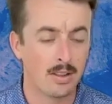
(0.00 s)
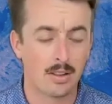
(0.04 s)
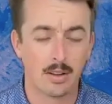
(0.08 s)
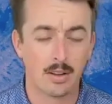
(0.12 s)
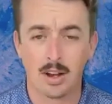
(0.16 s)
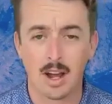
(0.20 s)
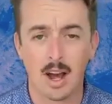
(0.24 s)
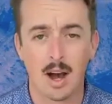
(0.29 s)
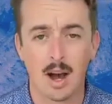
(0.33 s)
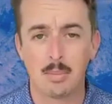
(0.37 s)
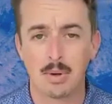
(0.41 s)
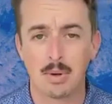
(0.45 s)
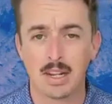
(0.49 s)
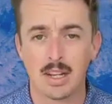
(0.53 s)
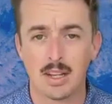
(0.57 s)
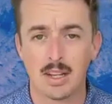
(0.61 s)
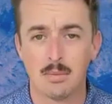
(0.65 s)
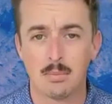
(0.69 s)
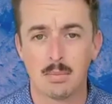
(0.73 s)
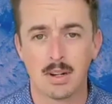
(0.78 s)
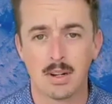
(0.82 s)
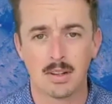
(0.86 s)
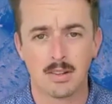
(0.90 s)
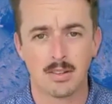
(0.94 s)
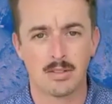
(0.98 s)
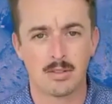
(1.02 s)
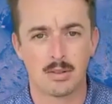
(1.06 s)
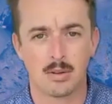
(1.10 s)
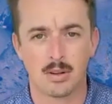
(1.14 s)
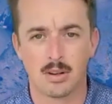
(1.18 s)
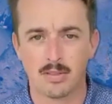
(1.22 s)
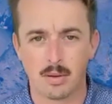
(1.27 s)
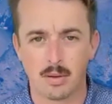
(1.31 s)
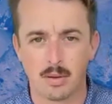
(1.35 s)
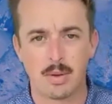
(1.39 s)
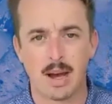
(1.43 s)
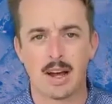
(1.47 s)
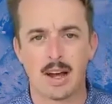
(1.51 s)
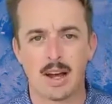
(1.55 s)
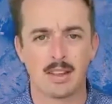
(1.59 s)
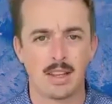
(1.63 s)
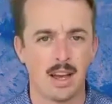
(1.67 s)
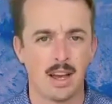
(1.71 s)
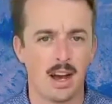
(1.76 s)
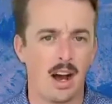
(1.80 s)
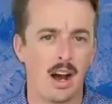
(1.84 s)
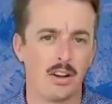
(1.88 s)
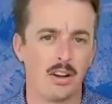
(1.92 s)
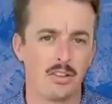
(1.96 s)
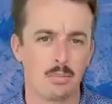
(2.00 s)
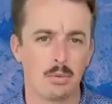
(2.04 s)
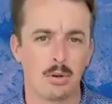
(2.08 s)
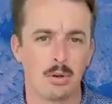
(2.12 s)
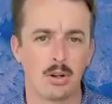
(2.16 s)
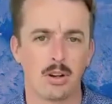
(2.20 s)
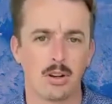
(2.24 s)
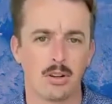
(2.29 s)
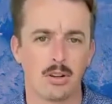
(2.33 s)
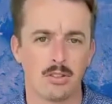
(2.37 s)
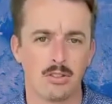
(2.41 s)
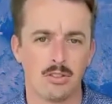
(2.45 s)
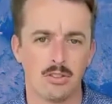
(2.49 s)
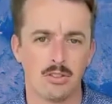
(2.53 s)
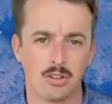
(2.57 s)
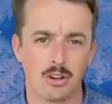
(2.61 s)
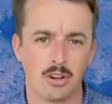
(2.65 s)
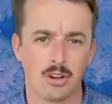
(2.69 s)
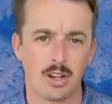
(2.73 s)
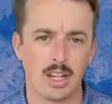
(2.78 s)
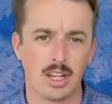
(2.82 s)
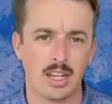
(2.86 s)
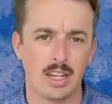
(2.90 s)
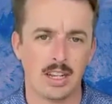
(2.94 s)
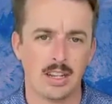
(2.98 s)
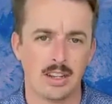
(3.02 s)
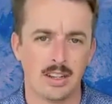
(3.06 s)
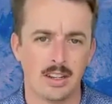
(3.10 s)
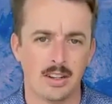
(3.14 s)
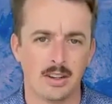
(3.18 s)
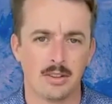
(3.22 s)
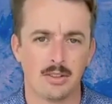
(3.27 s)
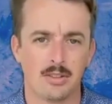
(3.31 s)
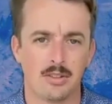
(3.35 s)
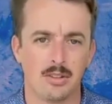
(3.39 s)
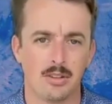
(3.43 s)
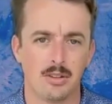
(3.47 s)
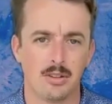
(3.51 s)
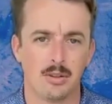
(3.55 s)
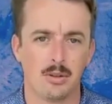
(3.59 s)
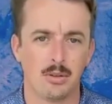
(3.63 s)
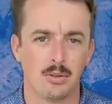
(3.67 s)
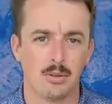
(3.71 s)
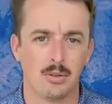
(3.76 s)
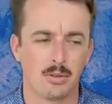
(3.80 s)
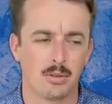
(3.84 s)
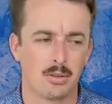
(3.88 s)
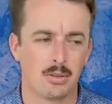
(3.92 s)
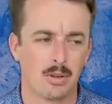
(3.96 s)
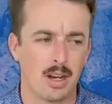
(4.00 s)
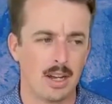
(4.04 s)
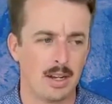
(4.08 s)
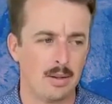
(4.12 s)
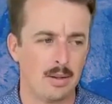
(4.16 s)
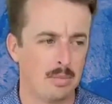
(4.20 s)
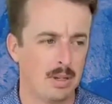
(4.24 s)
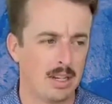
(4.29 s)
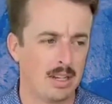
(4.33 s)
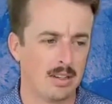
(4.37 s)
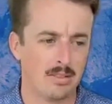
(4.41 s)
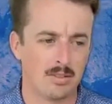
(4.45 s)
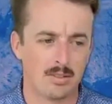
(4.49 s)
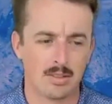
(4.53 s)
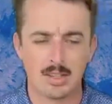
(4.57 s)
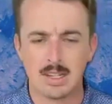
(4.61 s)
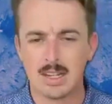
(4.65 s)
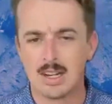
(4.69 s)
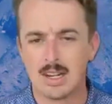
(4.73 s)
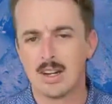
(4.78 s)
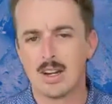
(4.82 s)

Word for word: their company, but it's sort of about the entrepreneur's journey here too, right? Because